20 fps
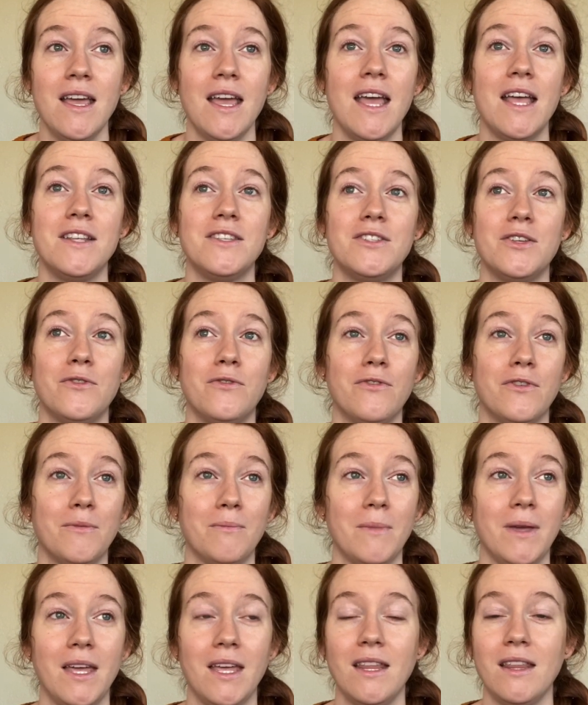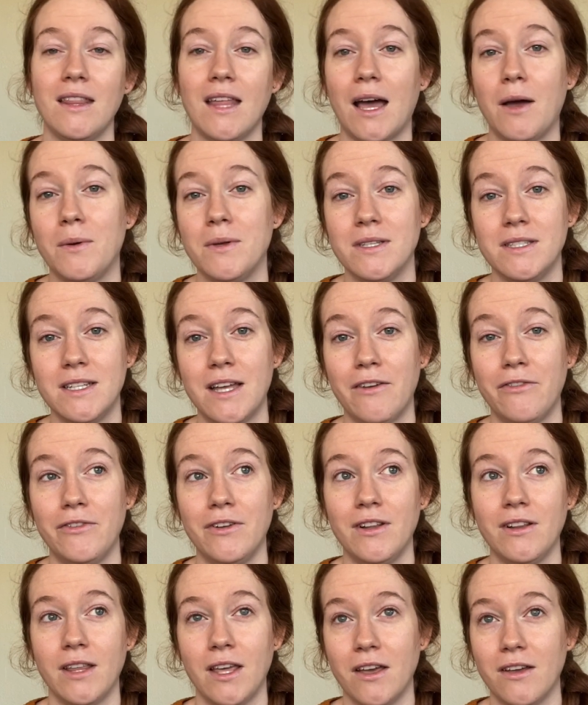And so for me, that was
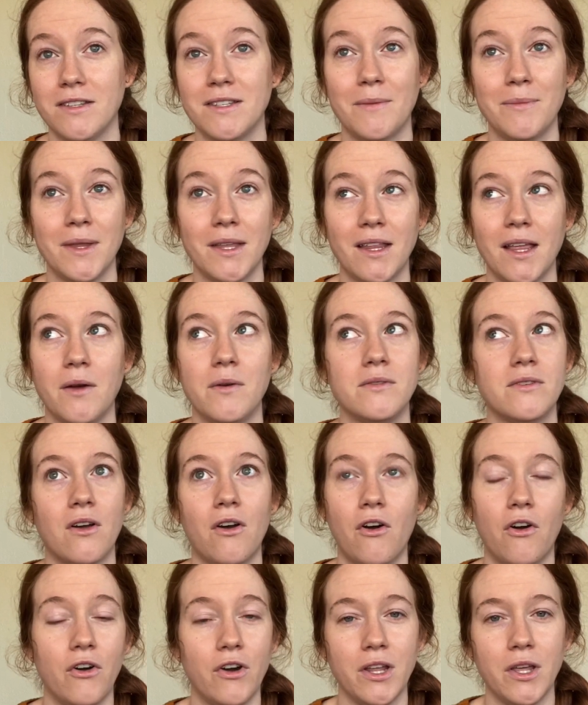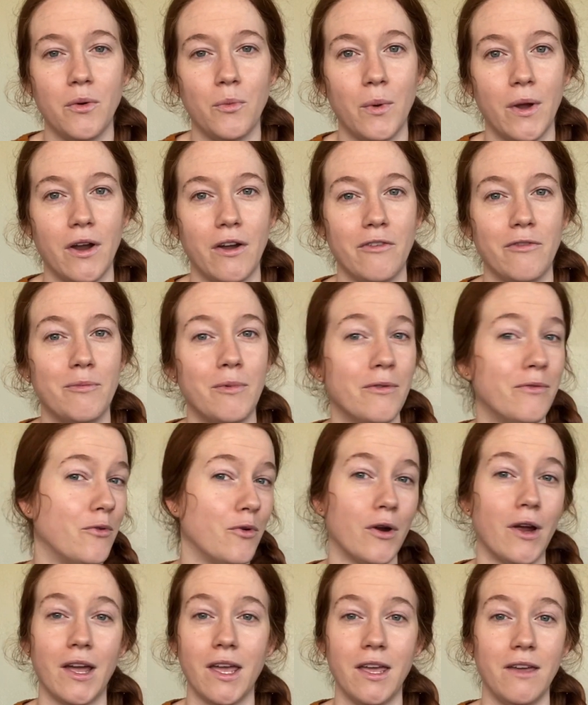definitely something that I was already aware of
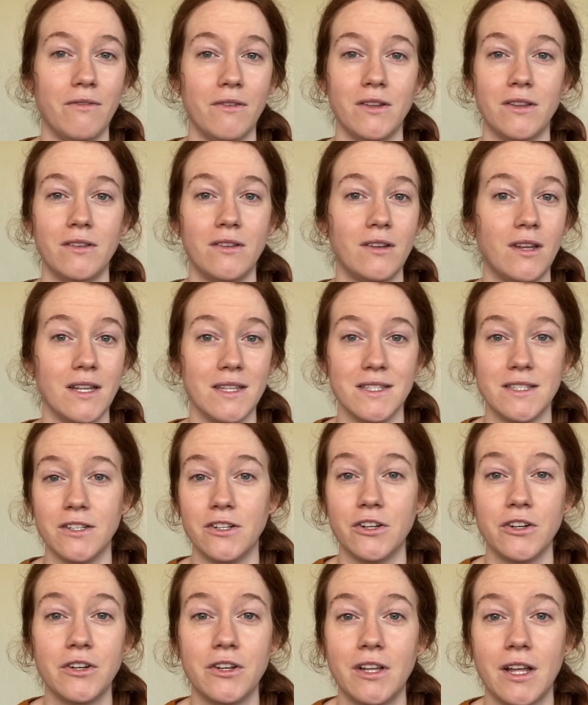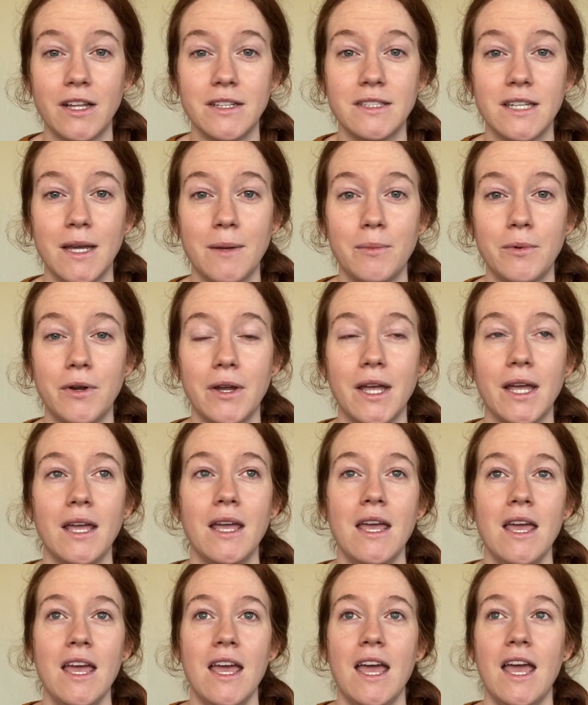before I even considered cloth diapering.
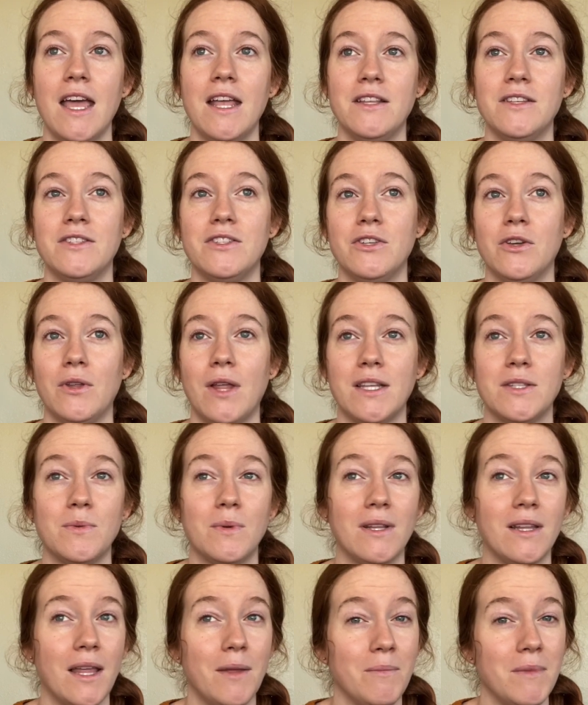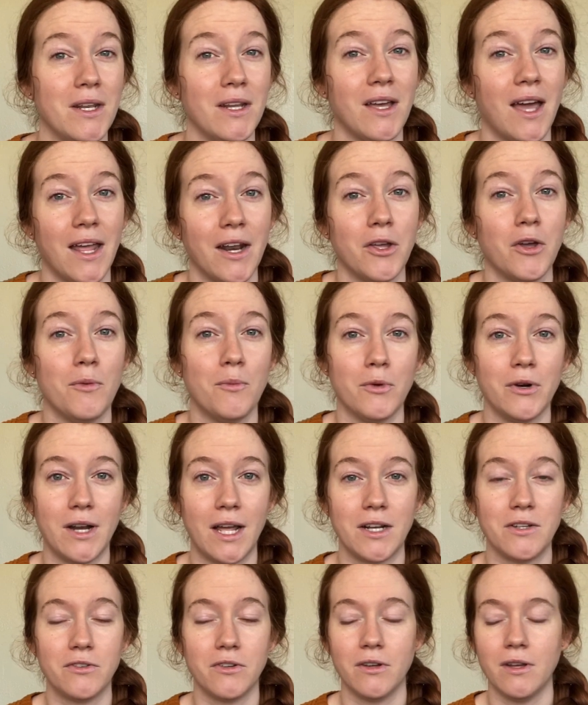And so that's what led me to kind of go more
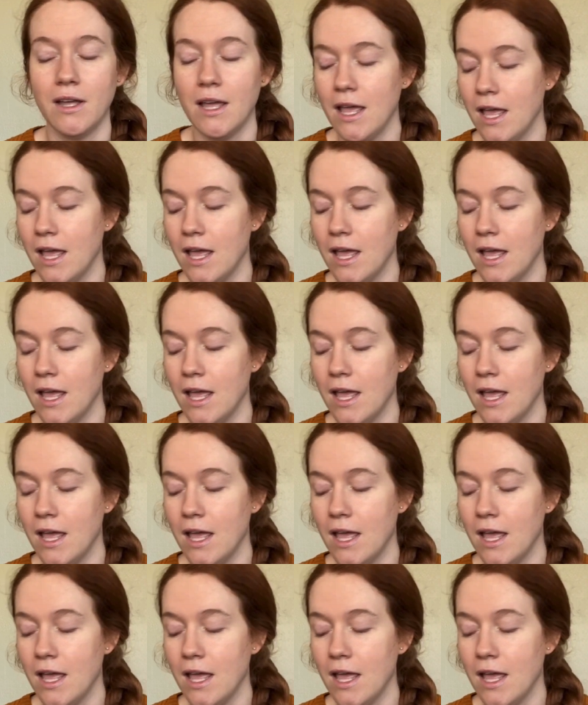natural.